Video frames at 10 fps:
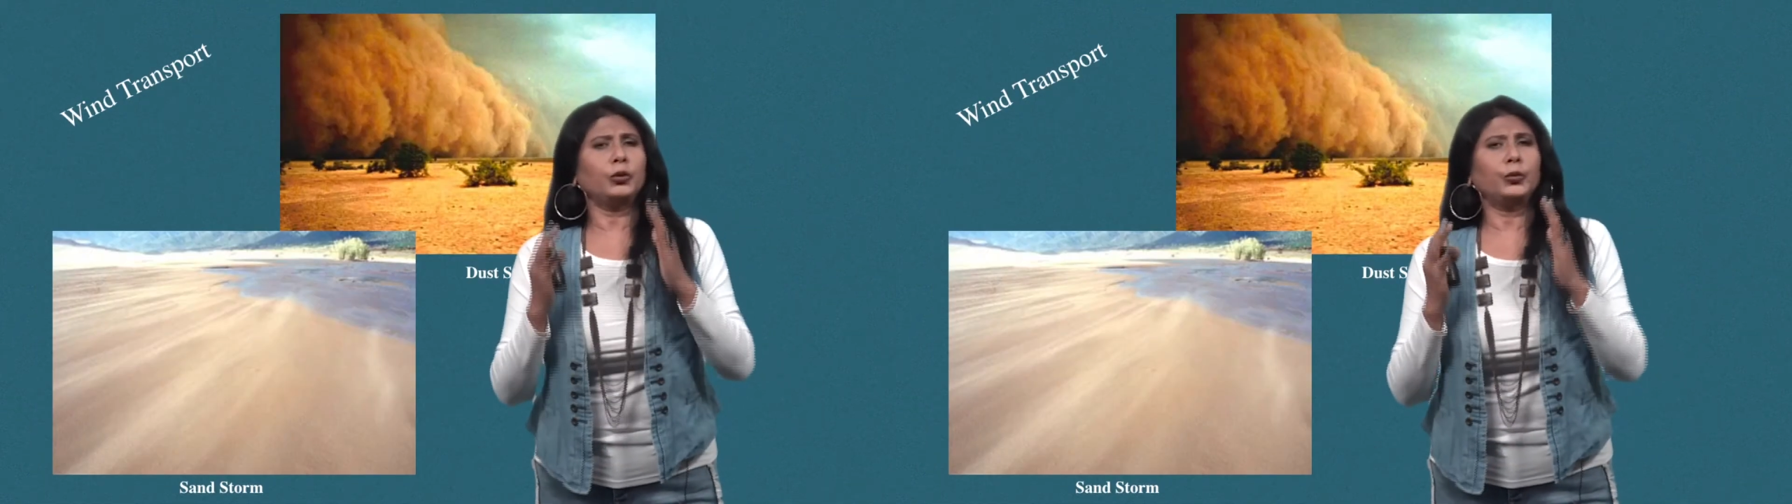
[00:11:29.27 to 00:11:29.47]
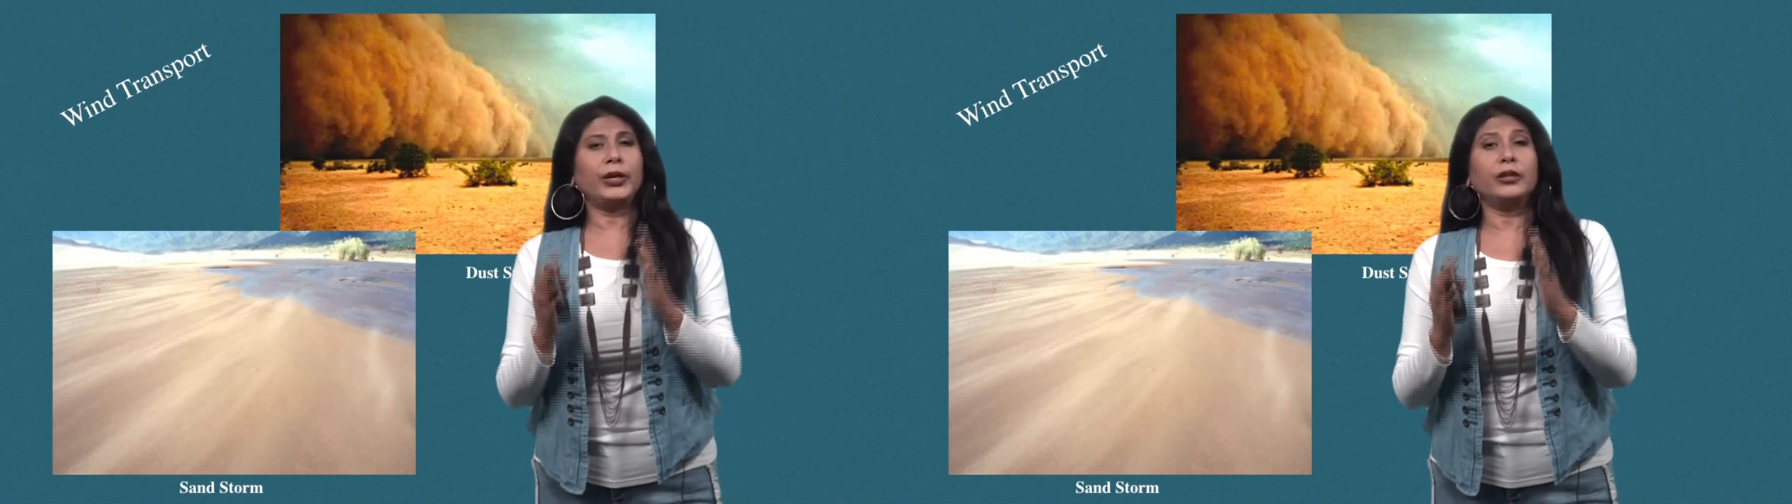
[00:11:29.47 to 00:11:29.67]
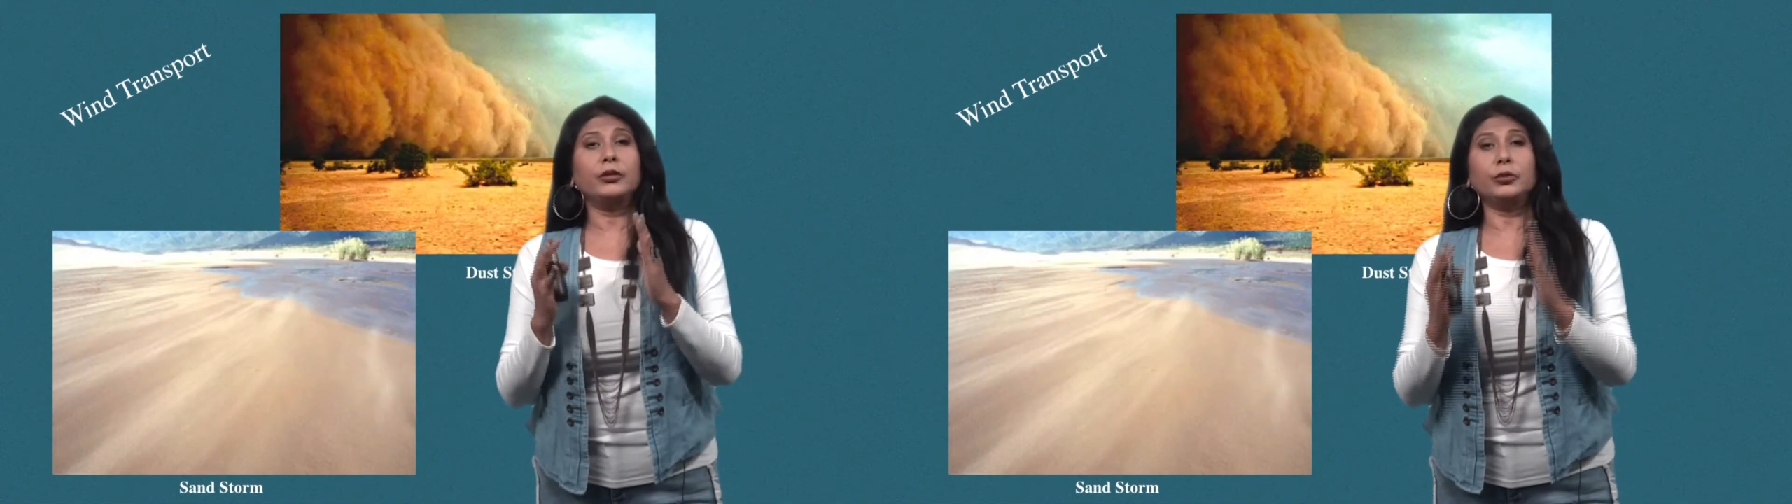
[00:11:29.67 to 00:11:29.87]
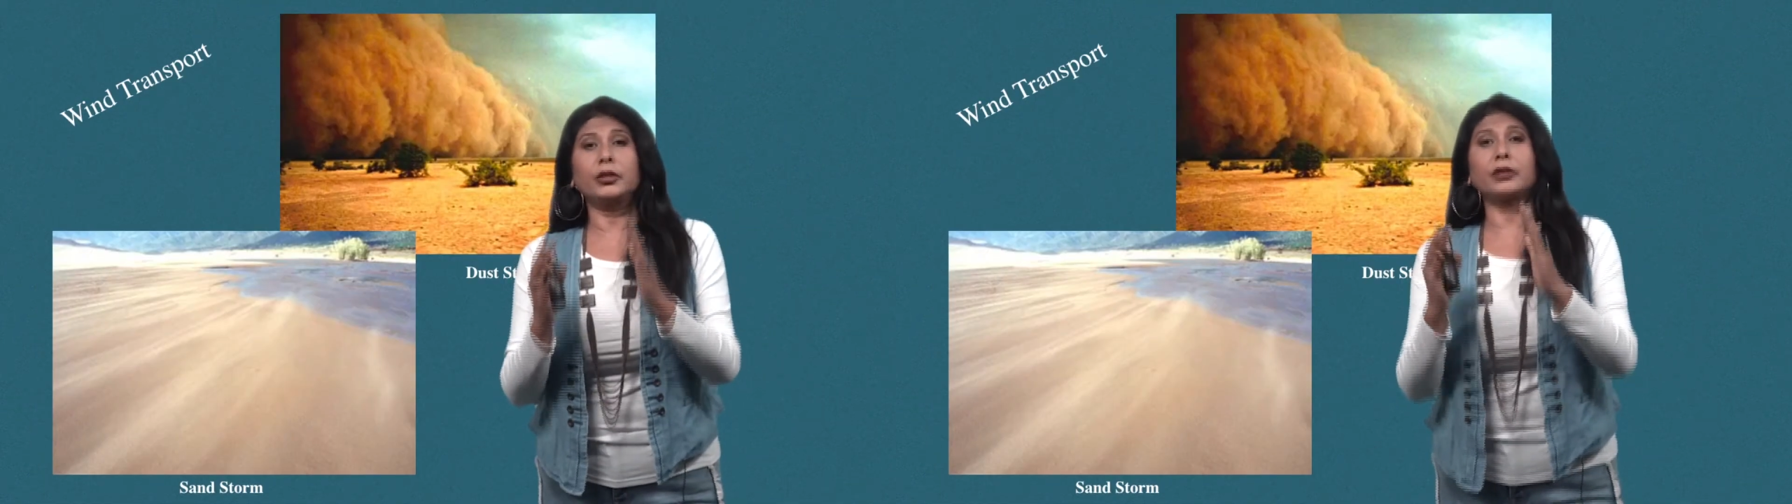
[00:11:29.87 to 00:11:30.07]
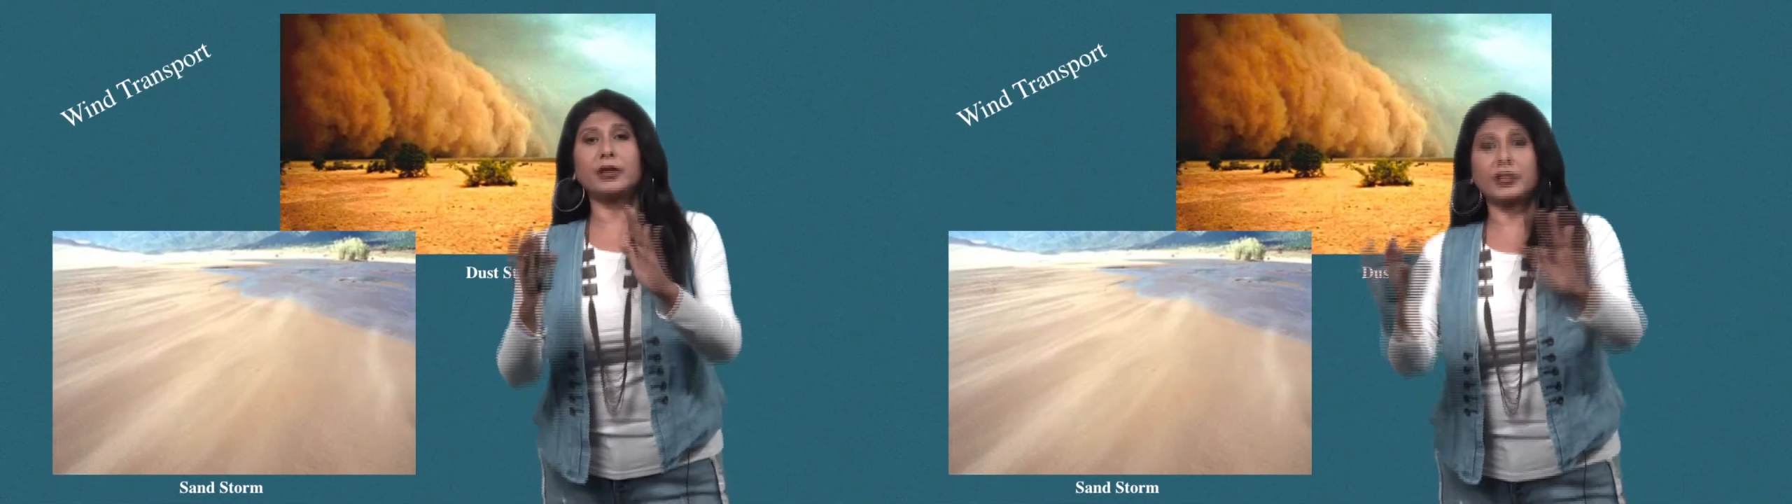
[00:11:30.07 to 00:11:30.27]
wind do
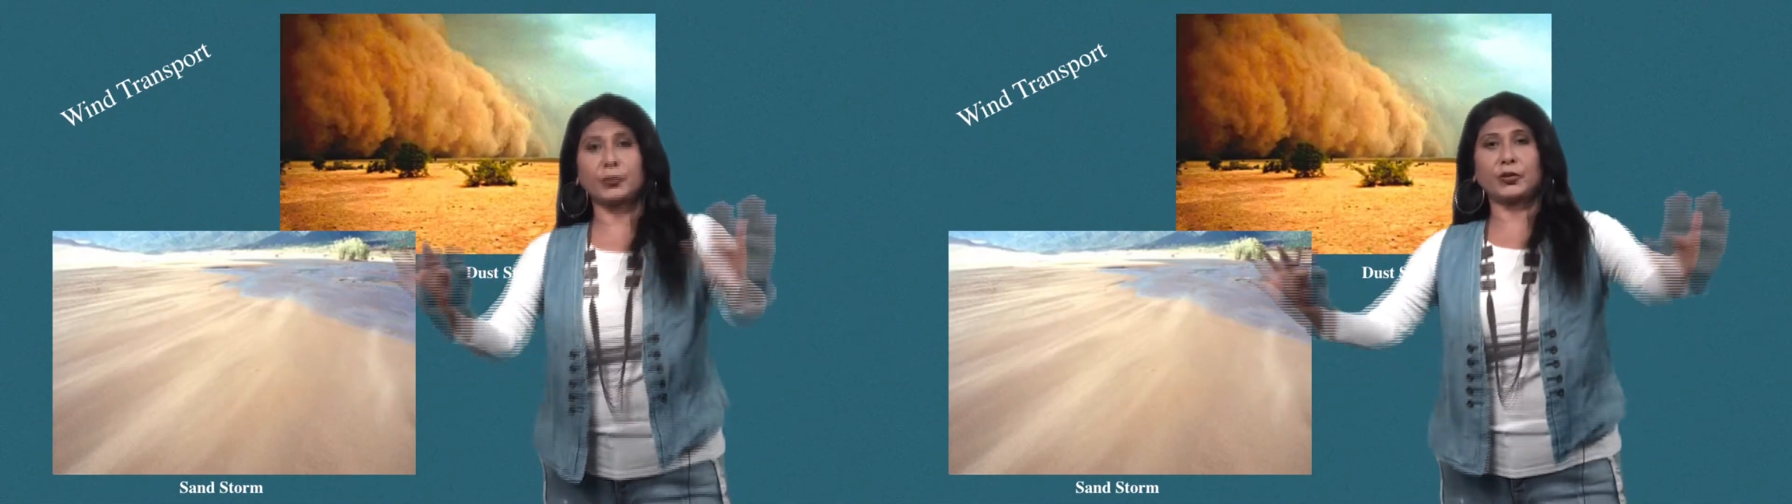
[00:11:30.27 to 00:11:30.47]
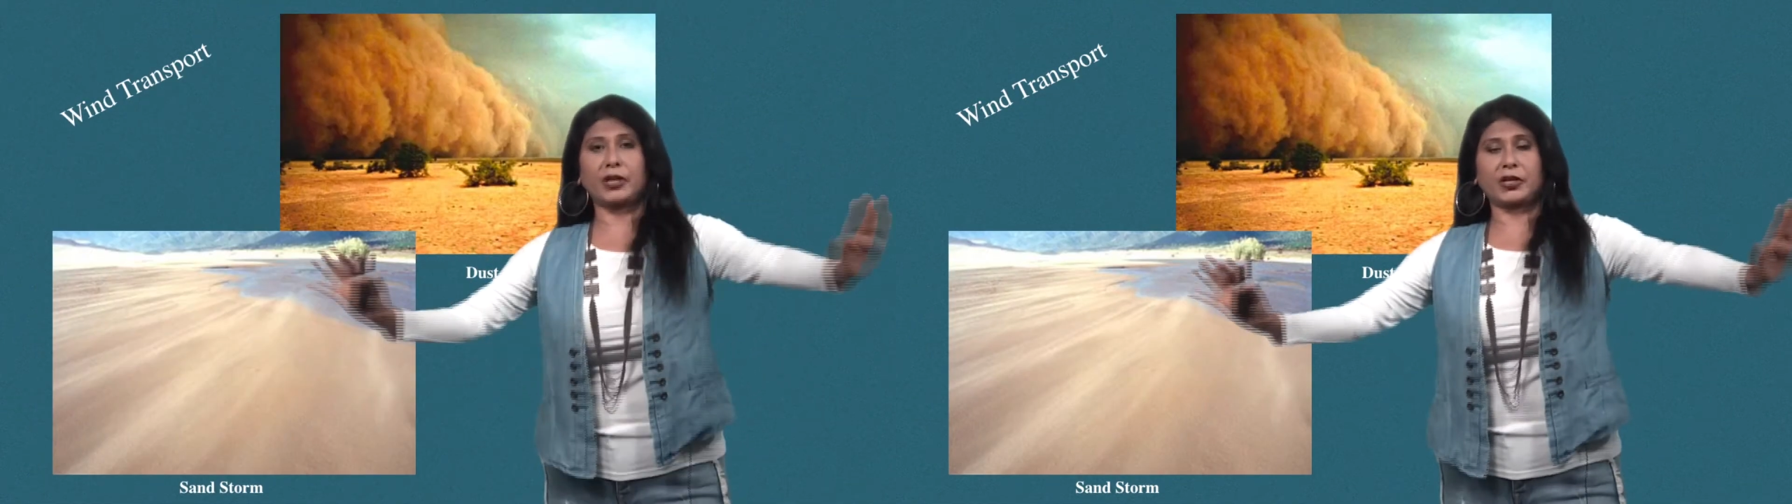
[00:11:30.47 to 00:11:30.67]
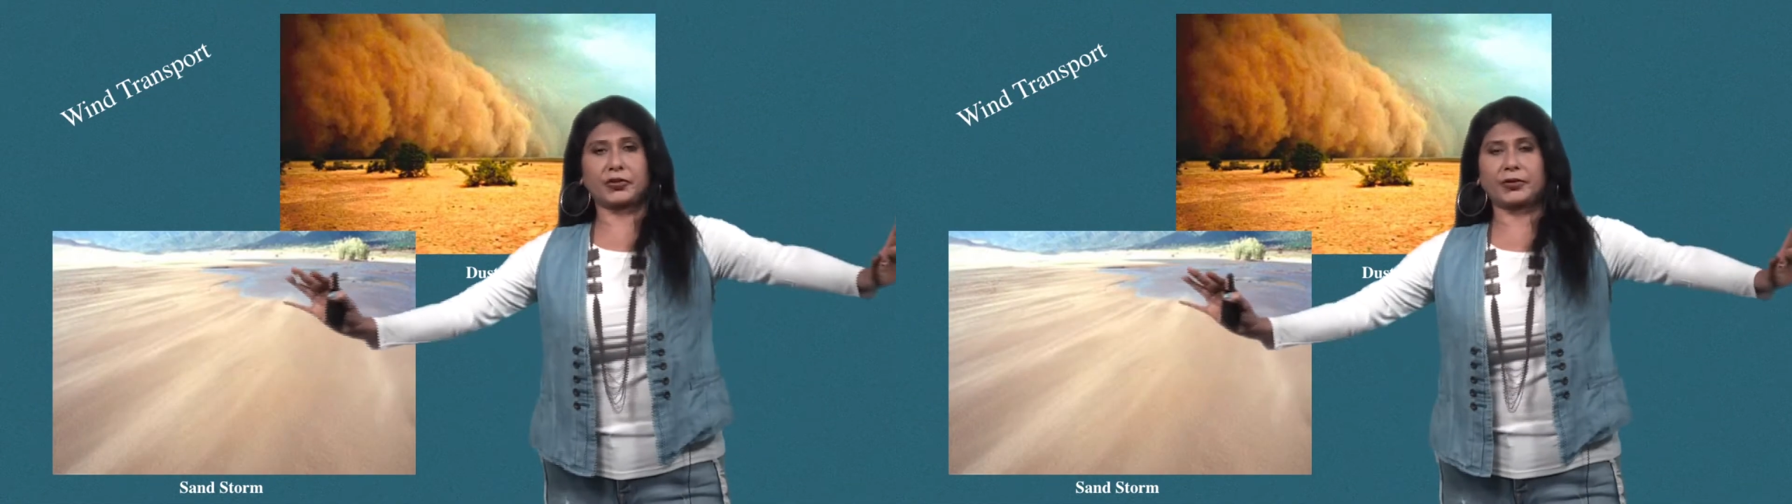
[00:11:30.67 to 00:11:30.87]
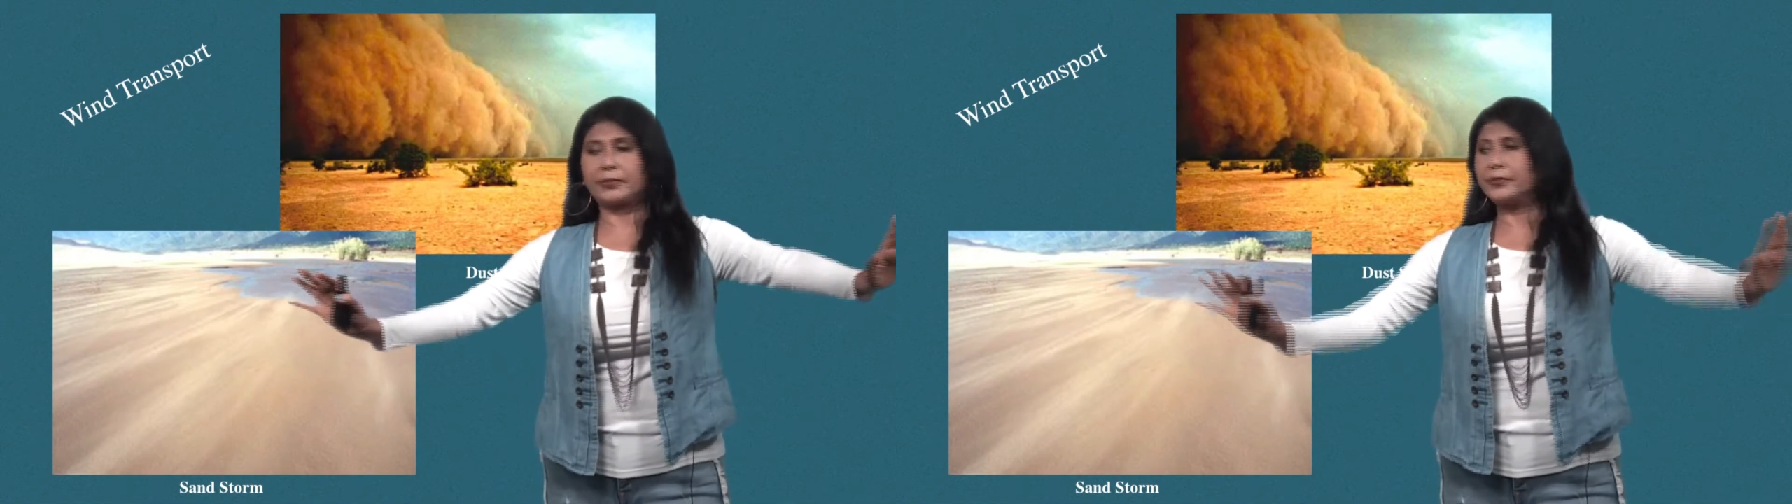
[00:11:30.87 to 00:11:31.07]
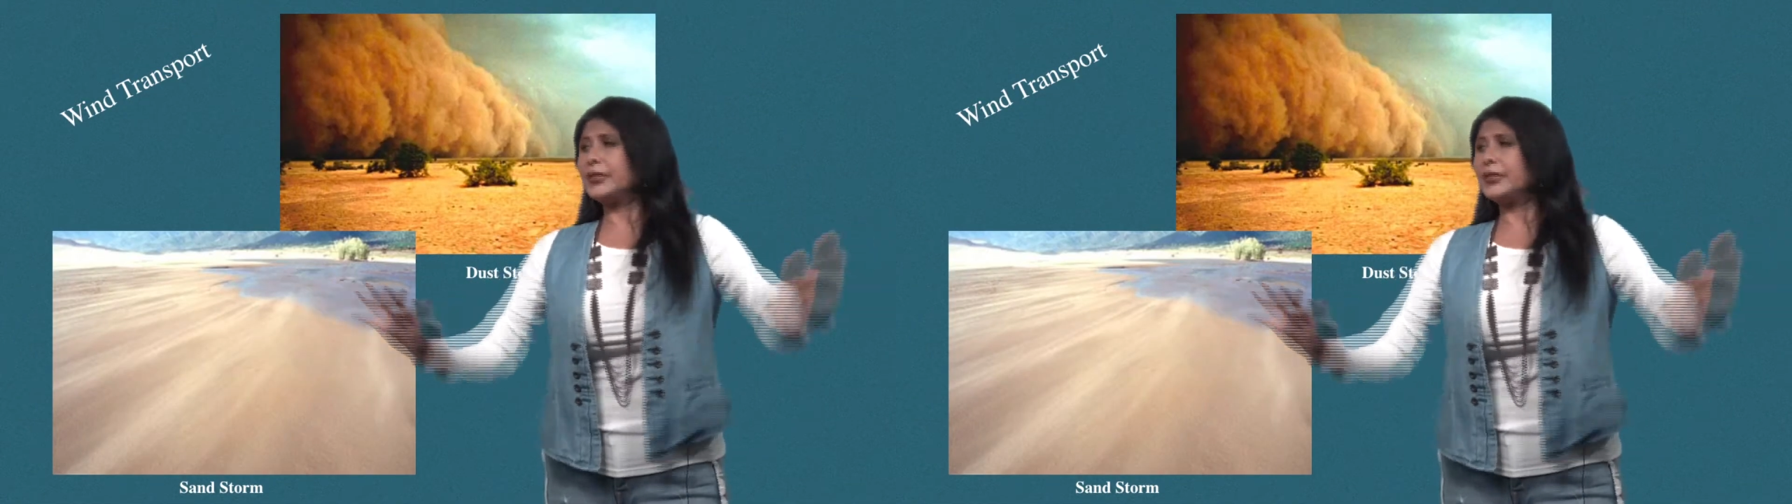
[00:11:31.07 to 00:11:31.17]
the transportation?